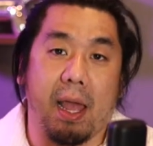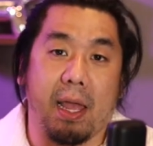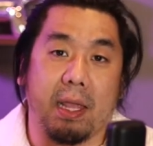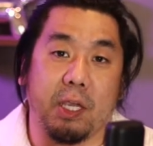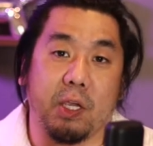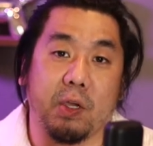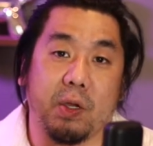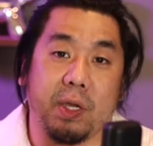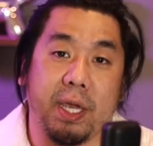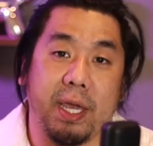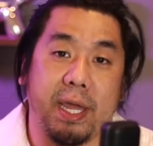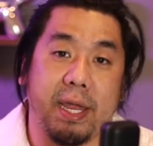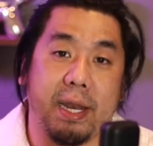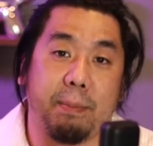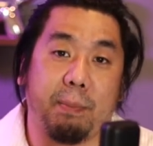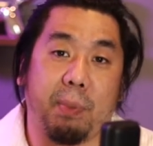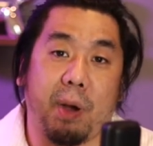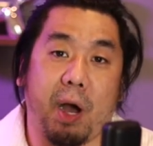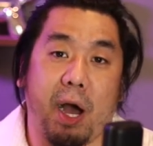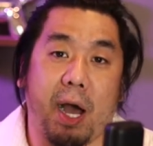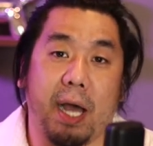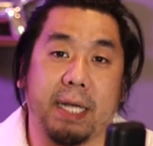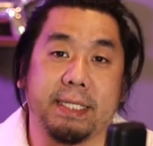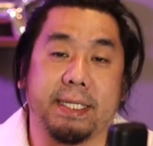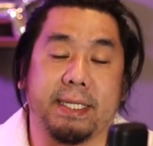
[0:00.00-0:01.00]
You can
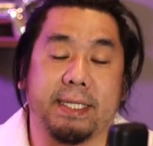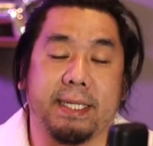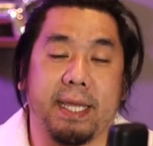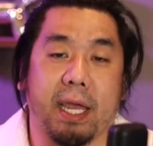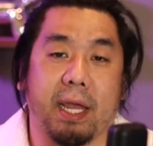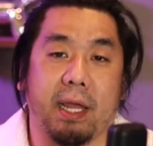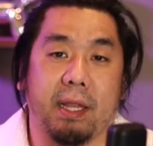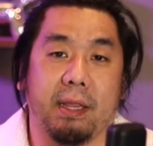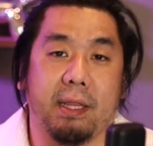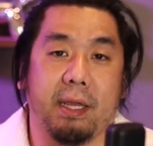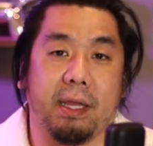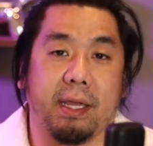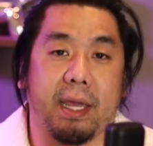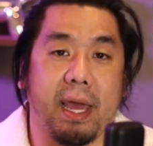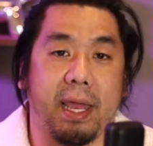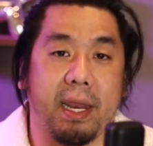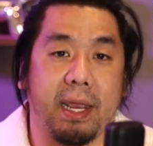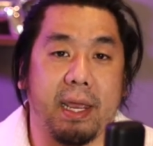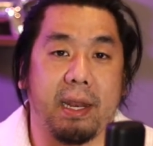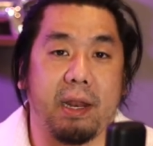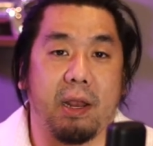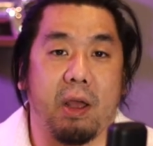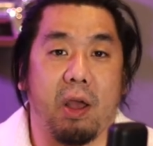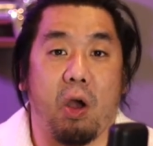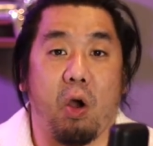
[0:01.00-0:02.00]
pause and take a look at
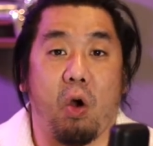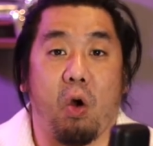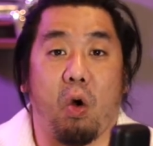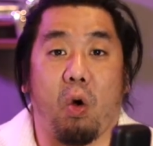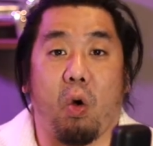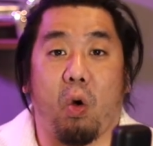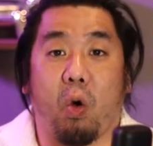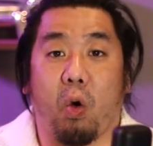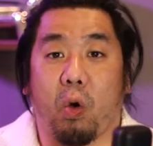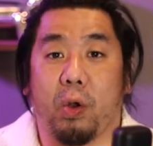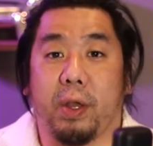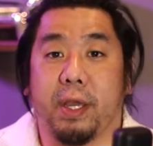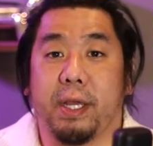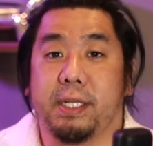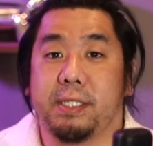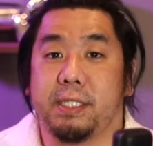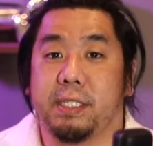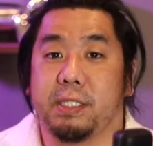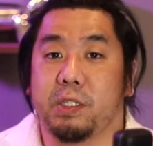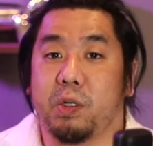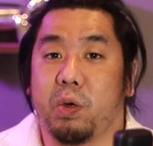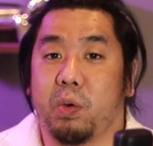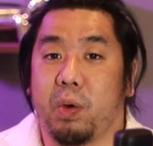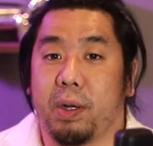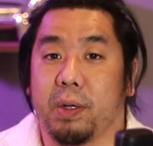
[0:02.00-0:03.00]
it, or you could
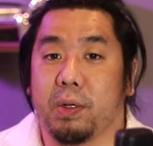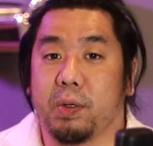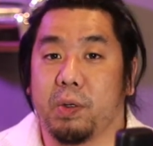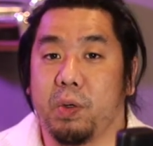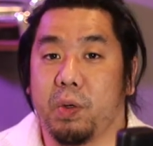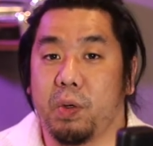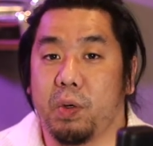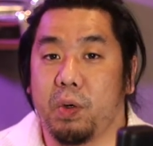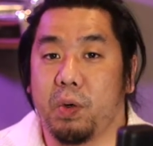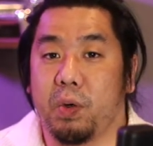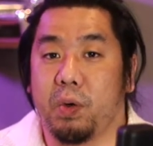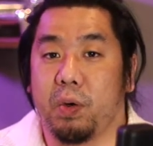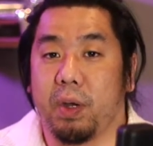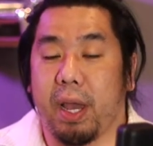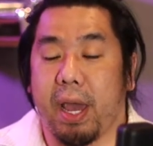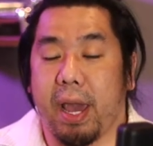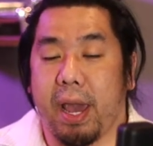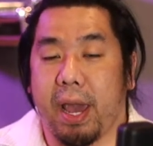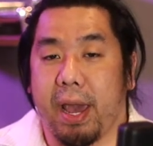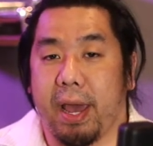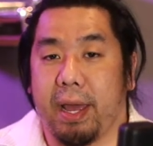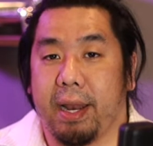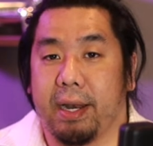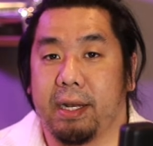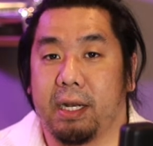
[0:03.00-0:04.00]
just go on Google
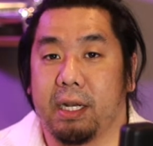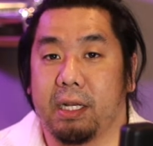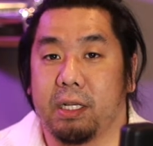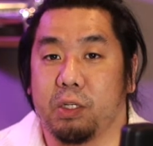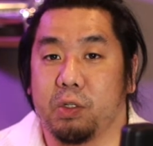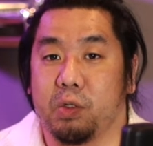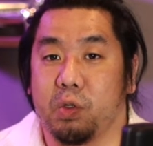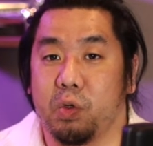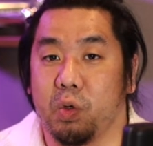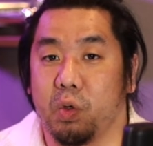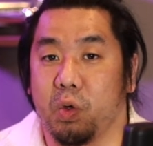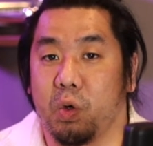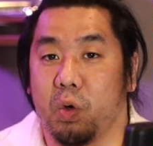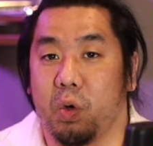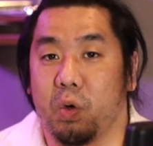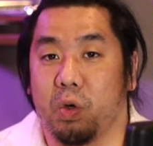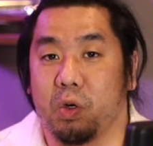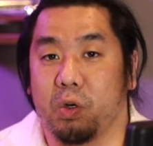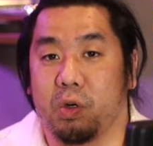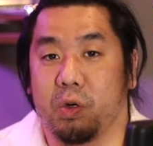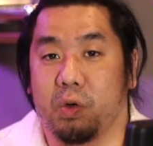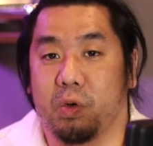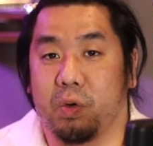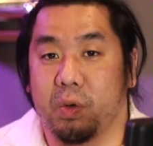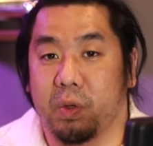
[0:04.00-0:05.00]
and
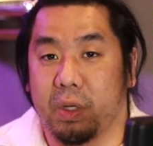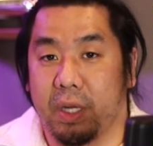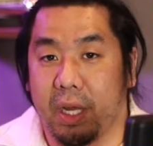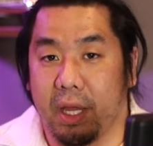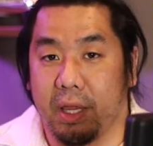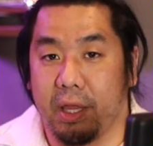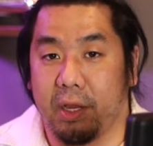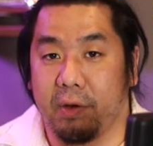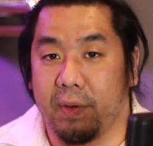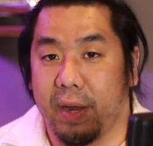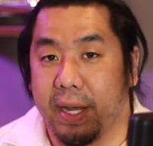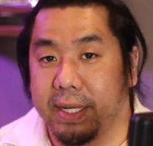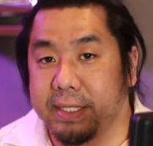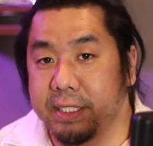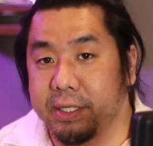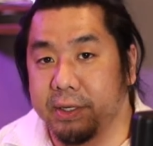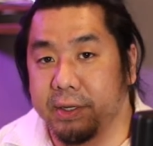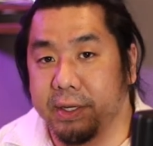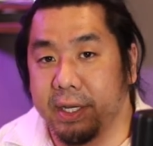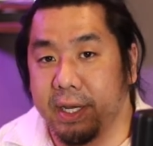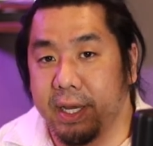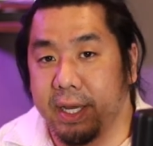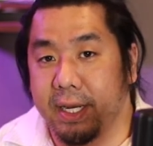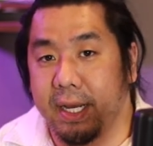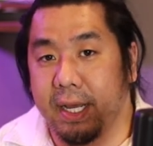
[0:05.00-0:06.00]
Google Kelly
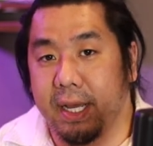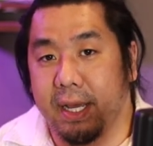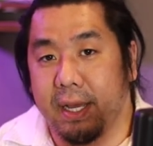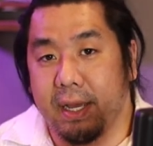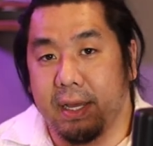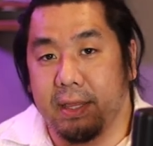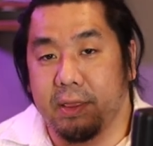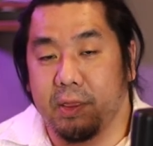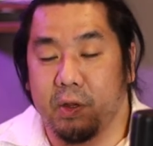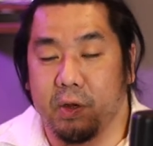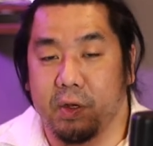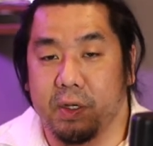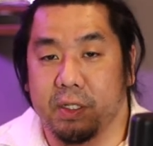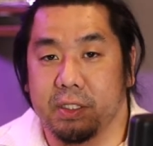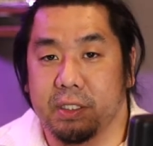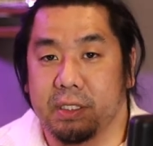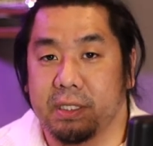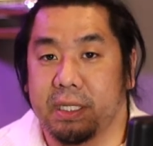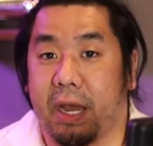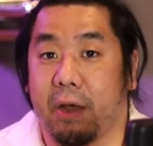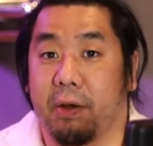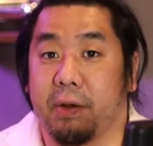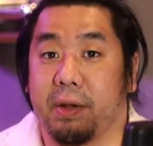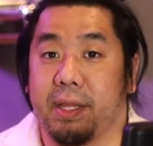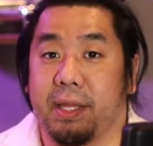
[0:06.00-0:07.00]
Criterion. There's
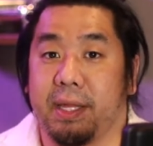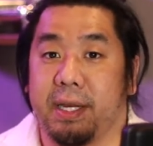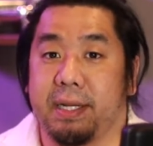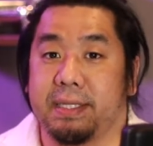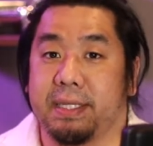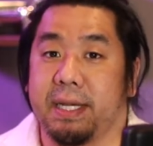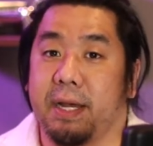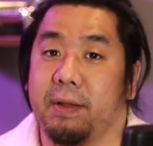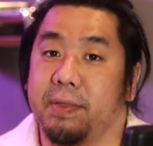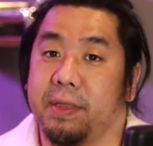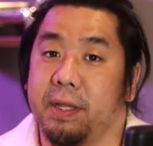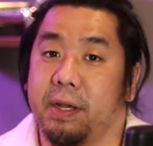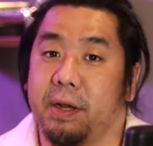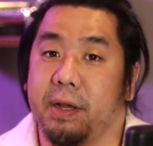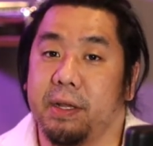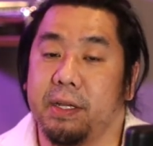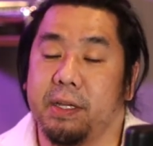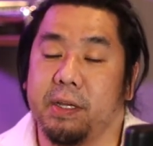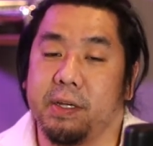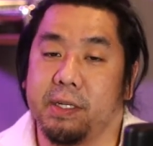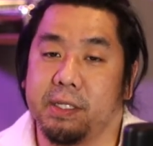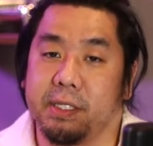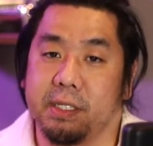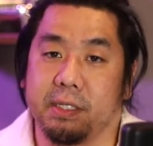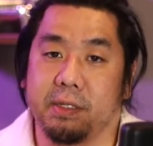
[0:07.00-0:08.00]
calculators out there, and
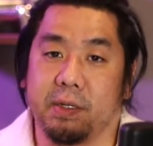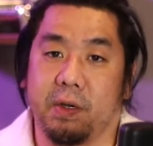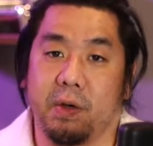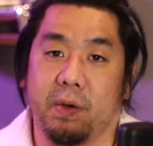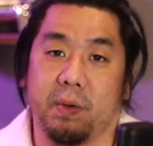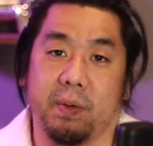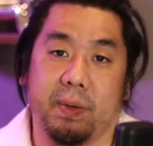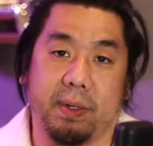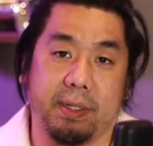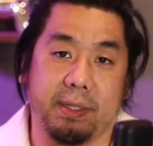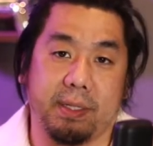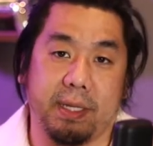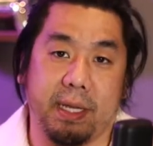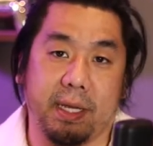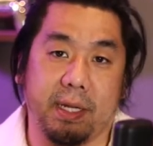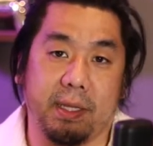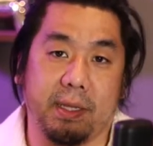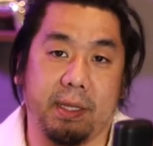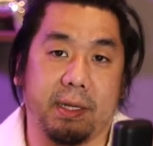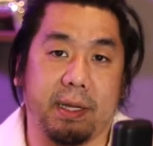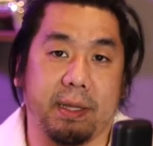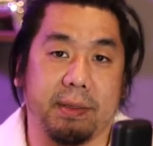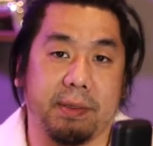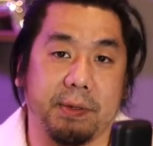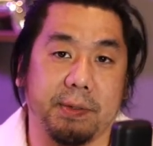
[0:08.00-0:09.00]
you can just go and take a
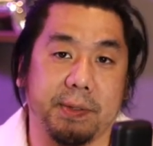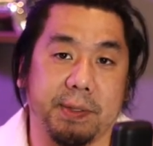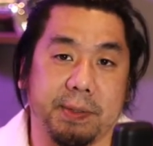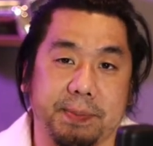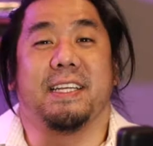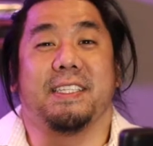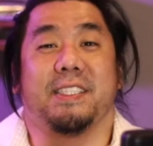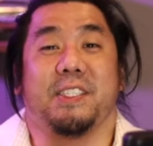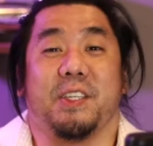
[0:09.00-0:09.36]
look at those.